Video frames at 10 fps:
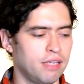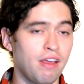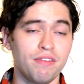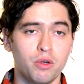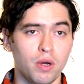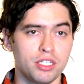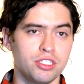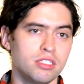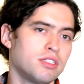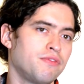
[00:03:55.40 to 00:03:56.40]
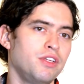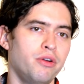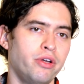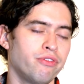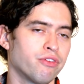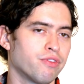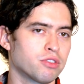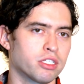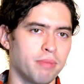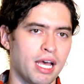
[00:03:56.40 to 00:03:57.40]
If you have any questions, if you don't know if your
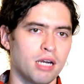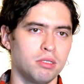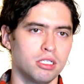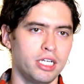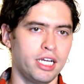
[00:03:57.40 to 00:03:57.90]
phone is compatible or